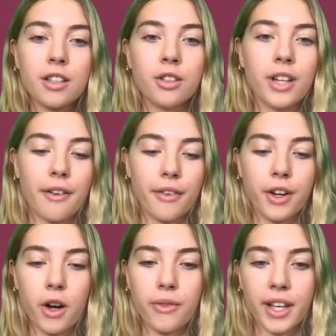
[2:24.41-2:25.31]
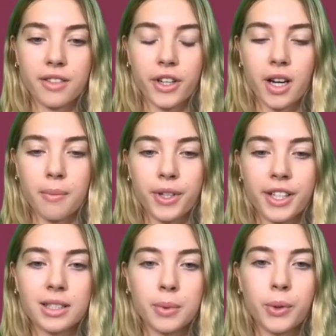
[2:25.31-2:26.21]
You never know, and that's very
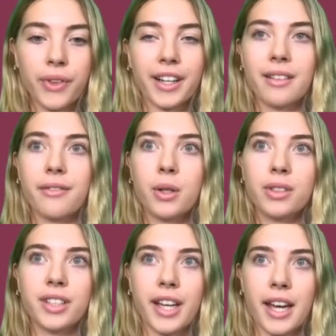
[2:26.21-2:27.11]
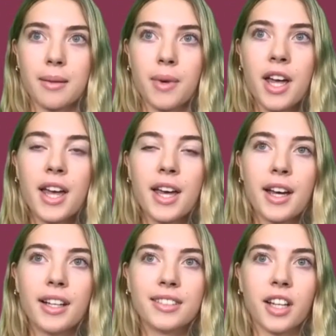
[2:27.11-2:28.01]
unpredictable, and that can influence the game
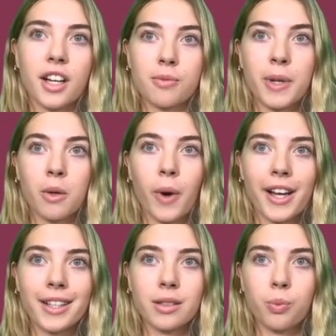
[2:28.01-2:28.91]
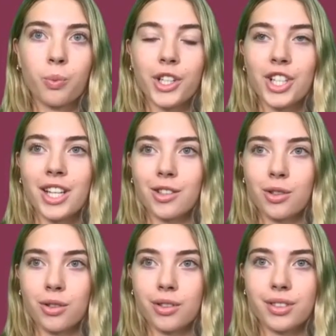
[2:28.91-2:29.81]
in such big ways, which
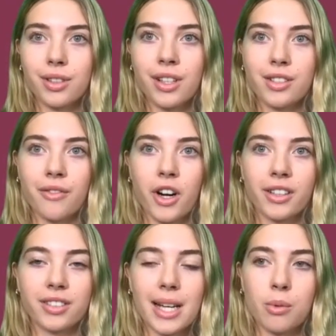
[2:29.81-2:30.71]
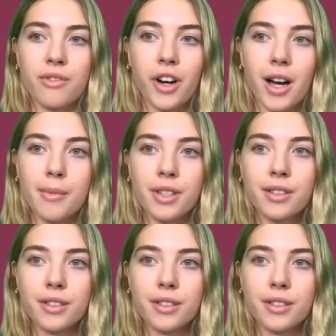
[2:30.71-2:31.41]
indoors is a very stable environment.